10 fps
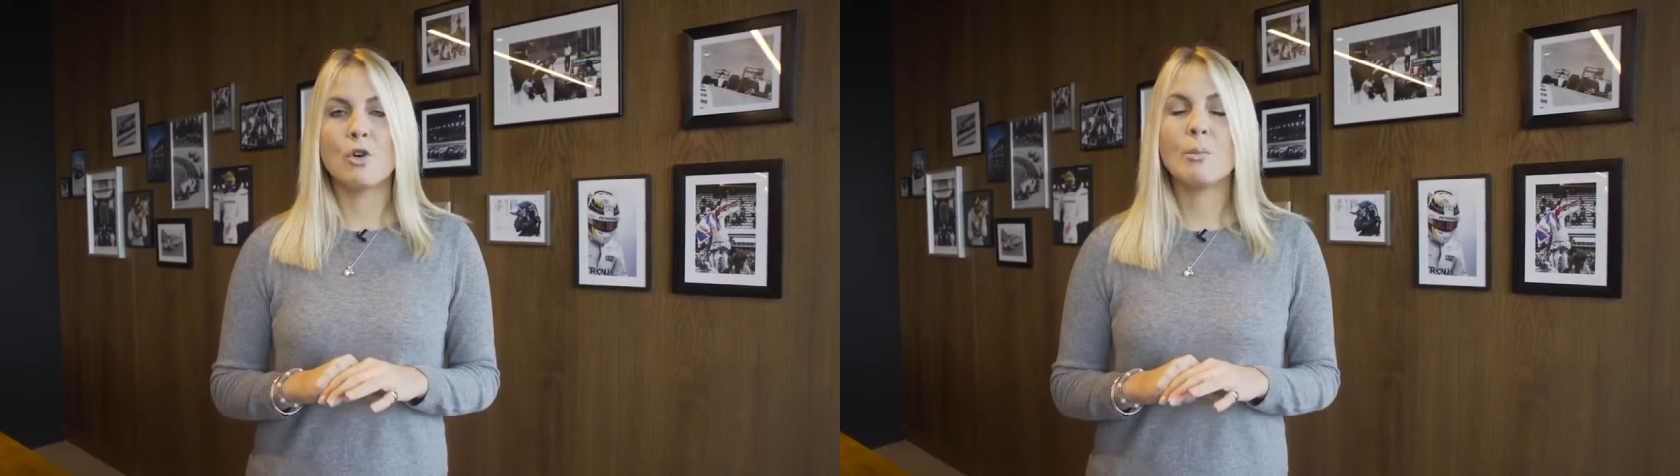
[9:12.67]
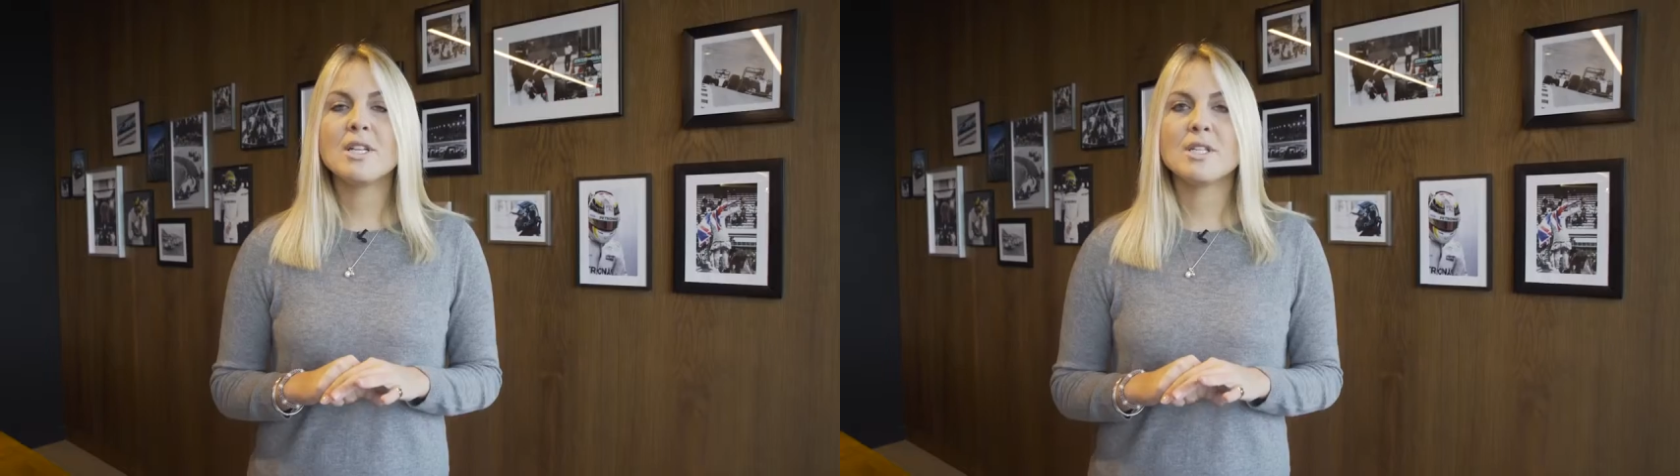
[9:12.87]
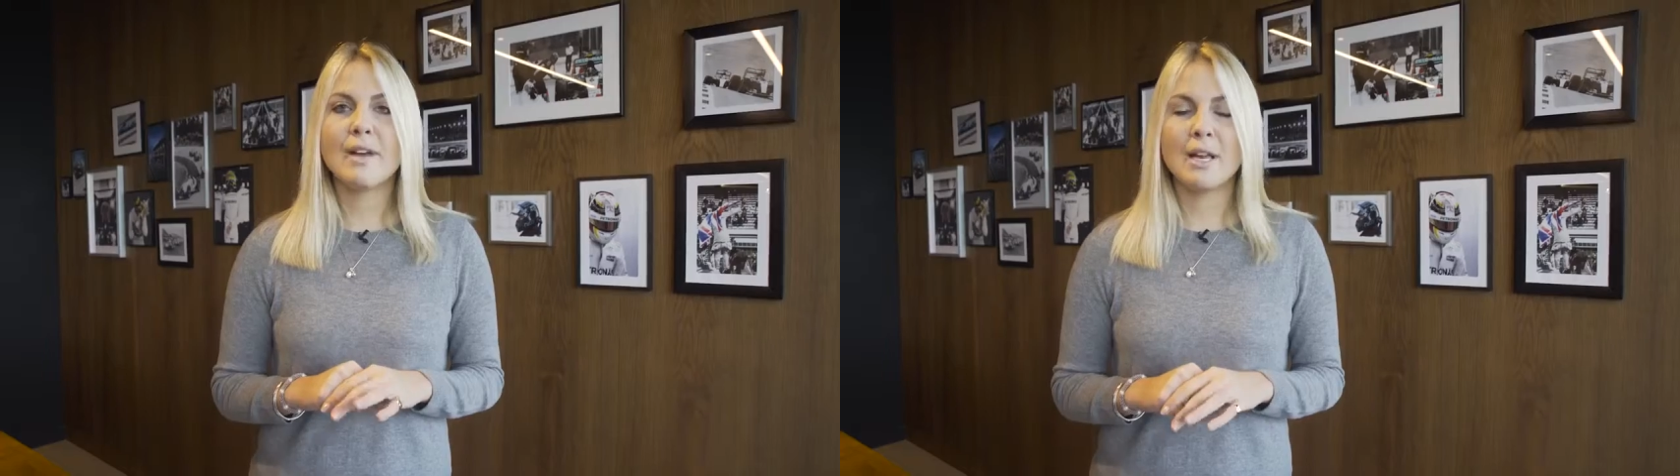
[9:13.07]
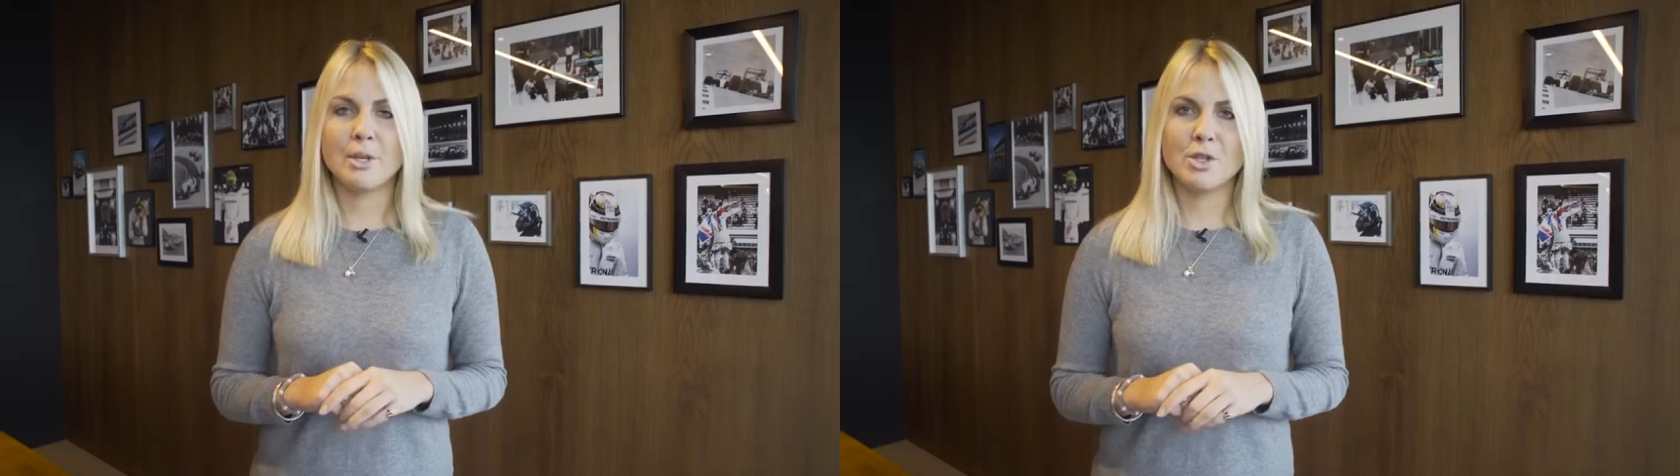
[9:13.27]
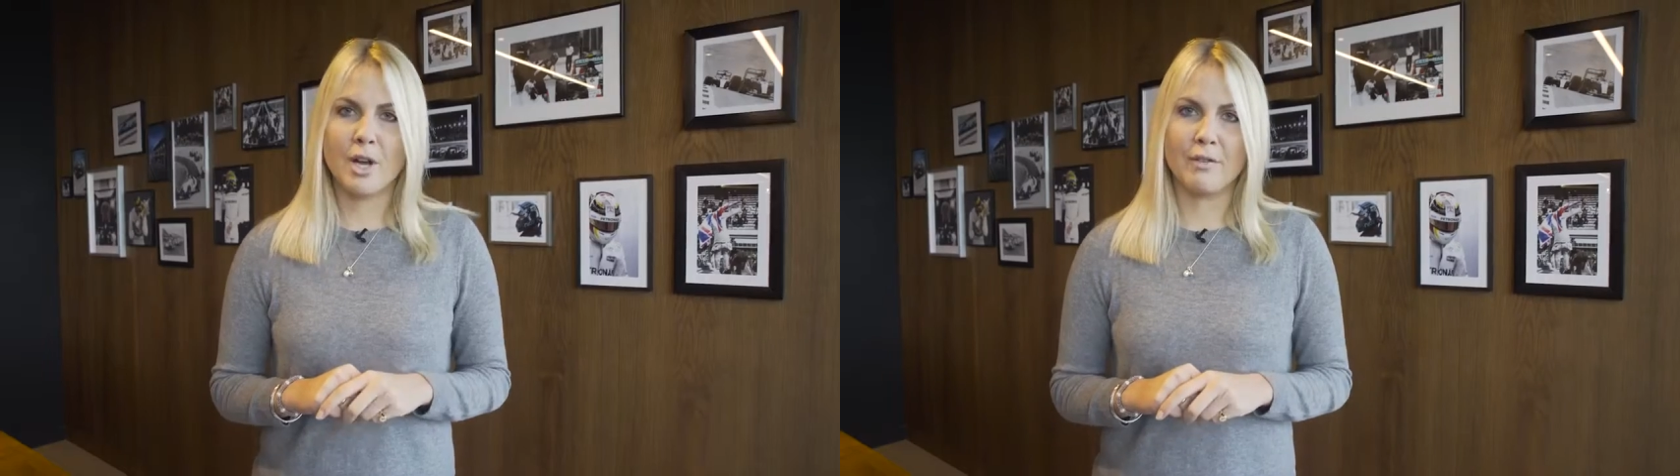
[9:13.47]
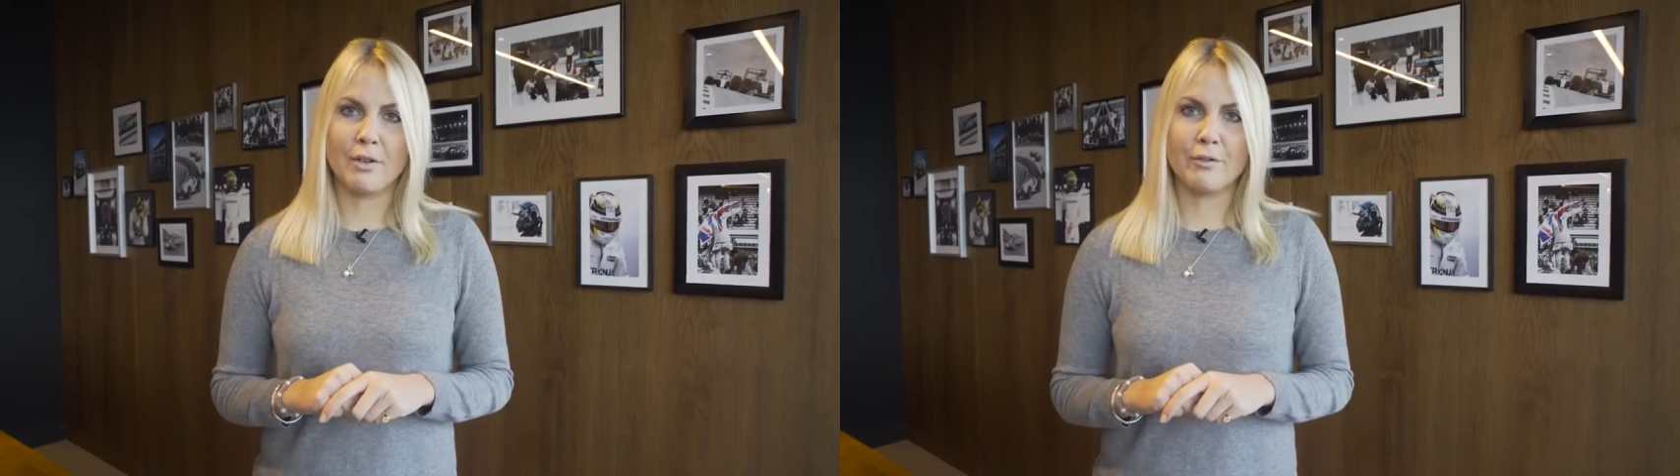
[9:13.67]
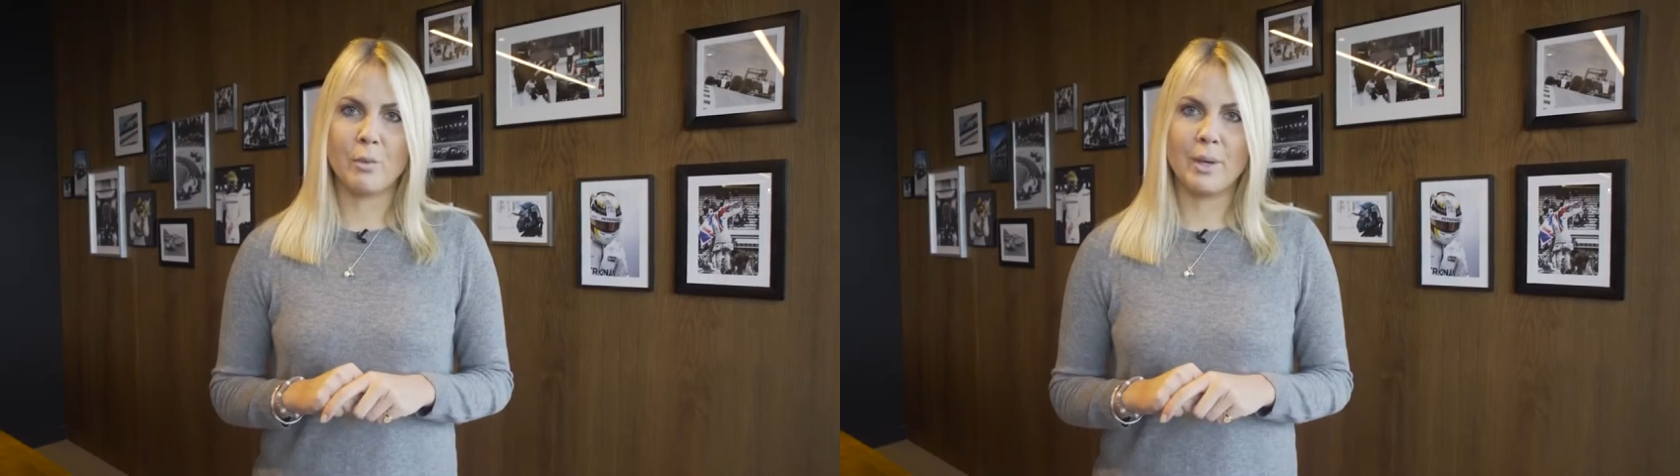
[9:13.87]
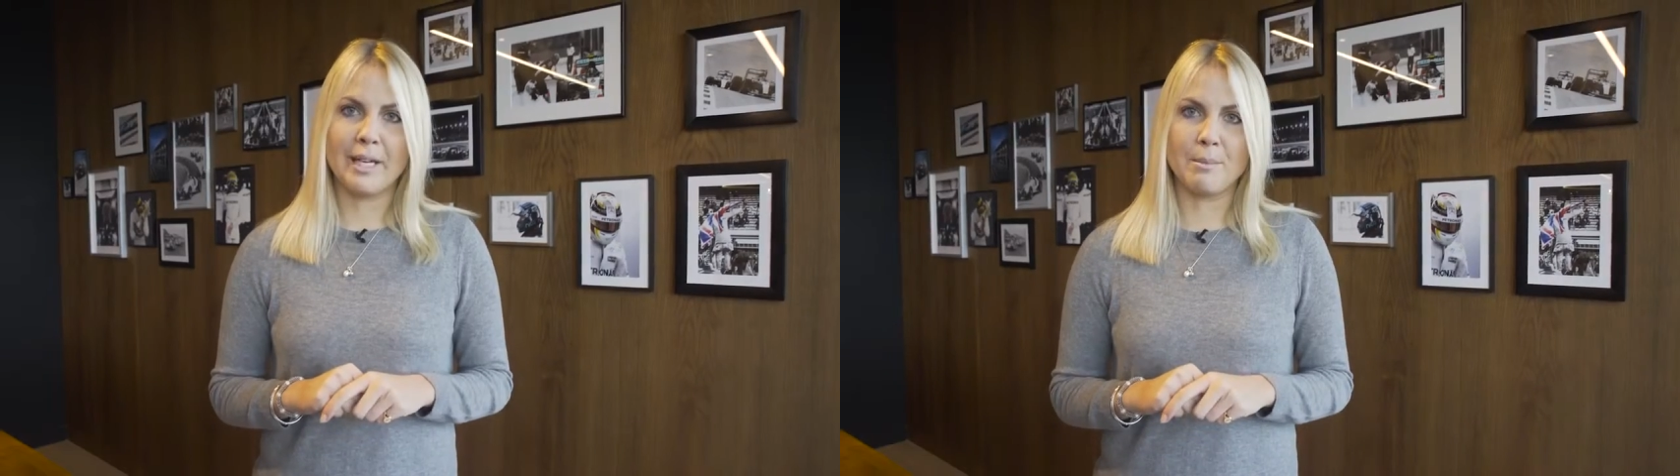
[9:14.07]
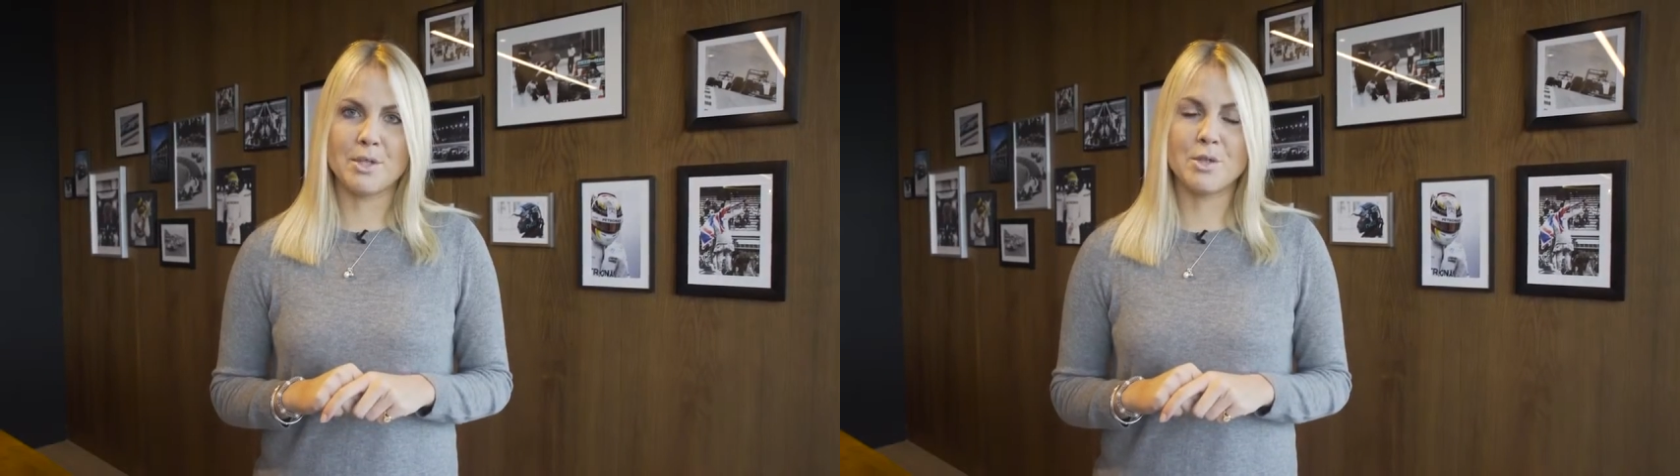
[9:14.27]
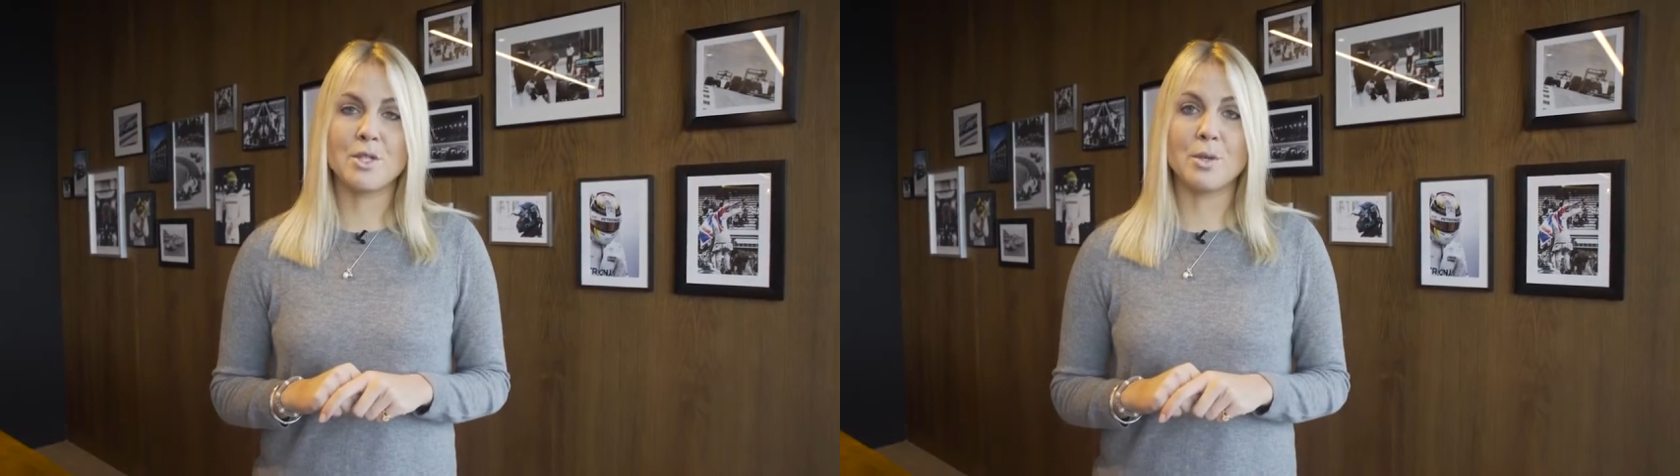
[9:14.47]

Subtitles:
former development driver for Williams,